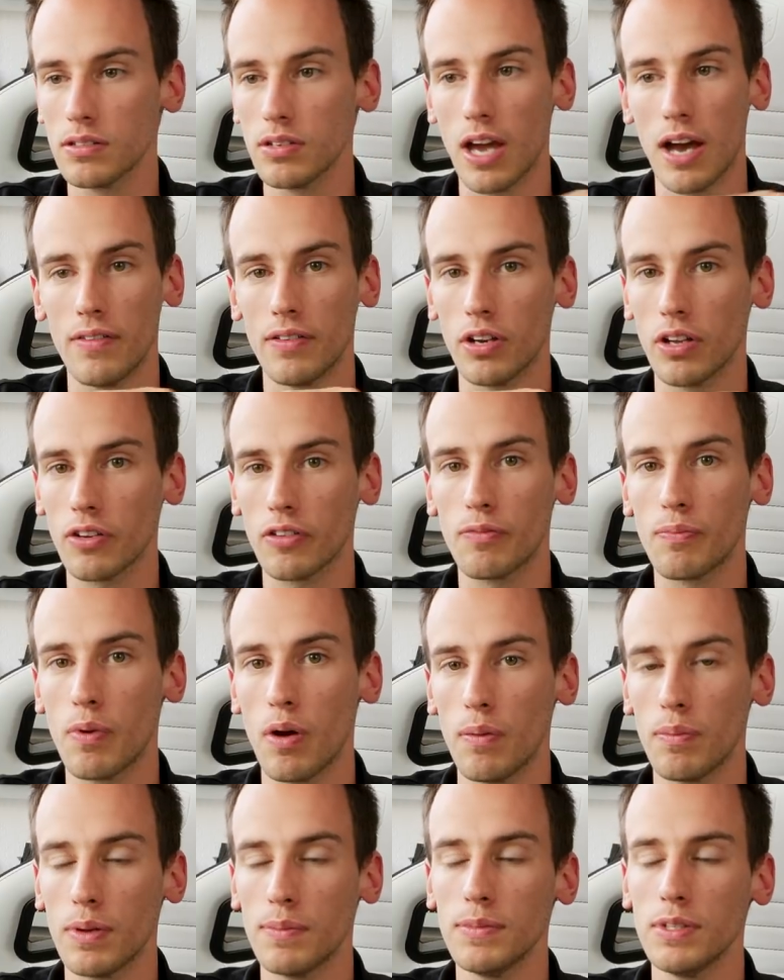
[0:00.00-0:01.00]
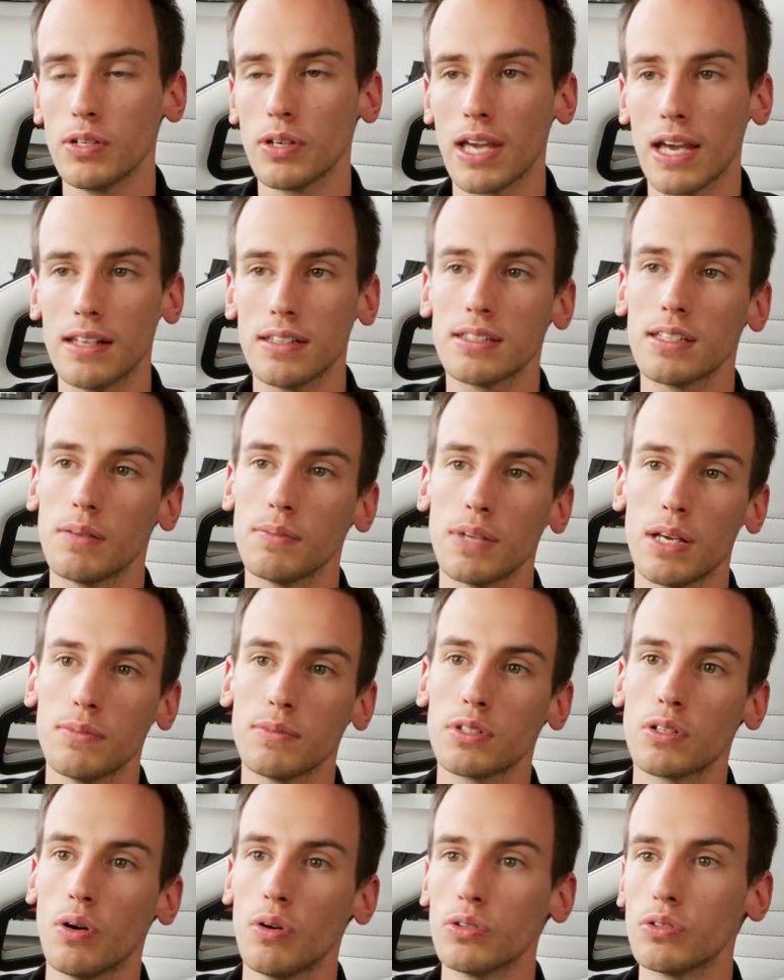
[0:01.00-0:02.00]
You have a lot of problem. You can
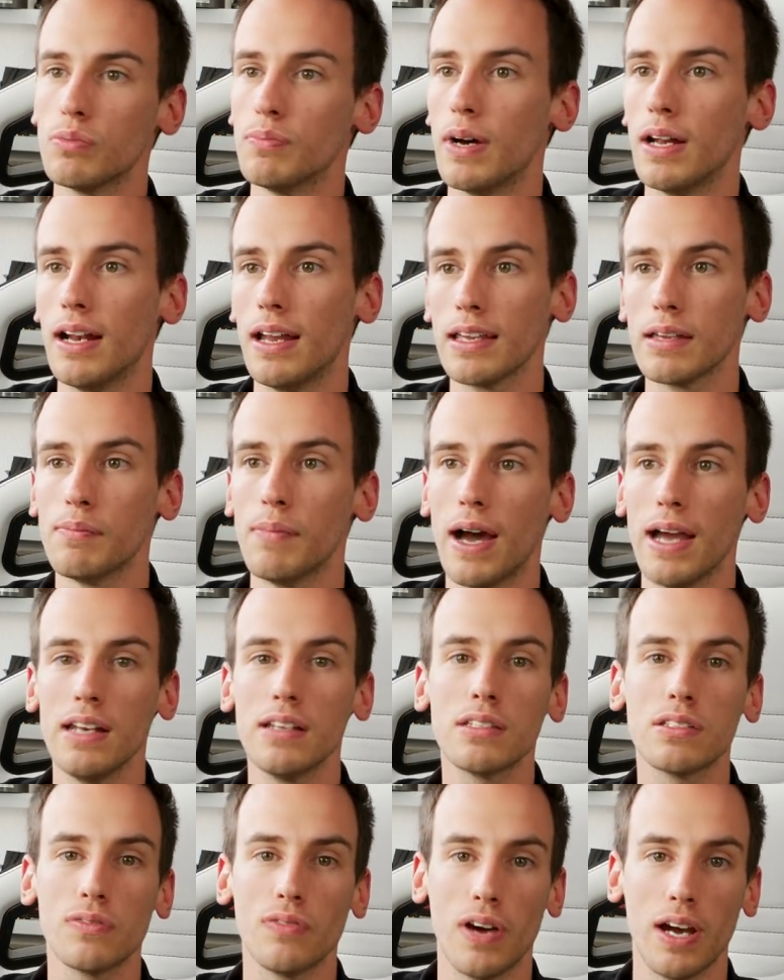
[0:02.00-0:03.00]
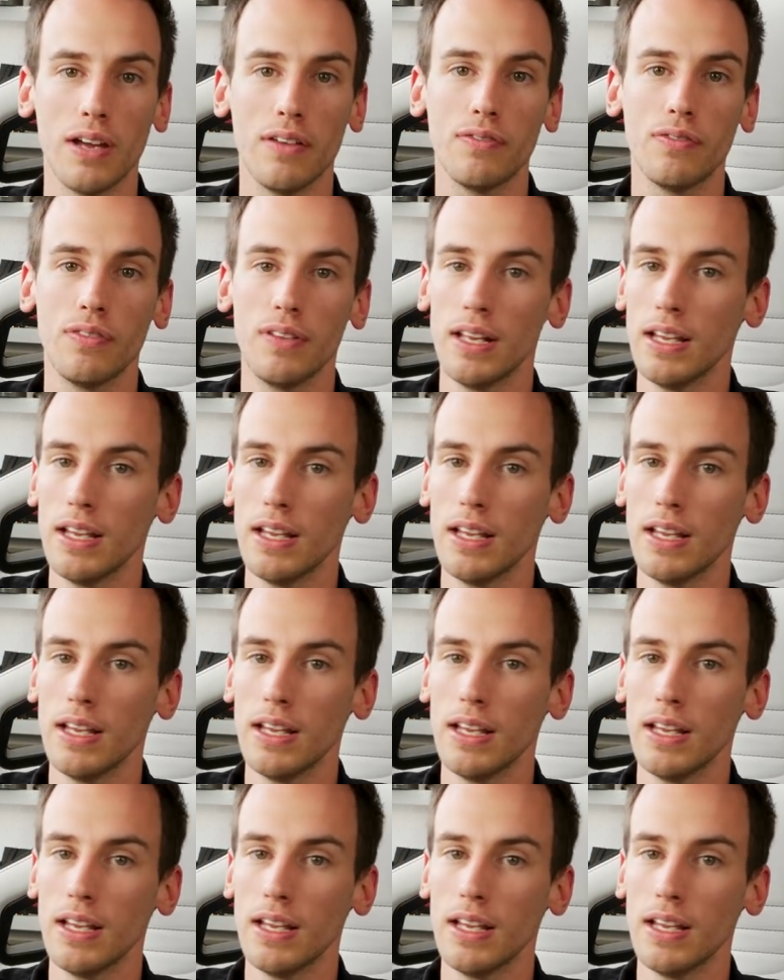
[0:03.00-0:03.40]
sometimes go to like minus five.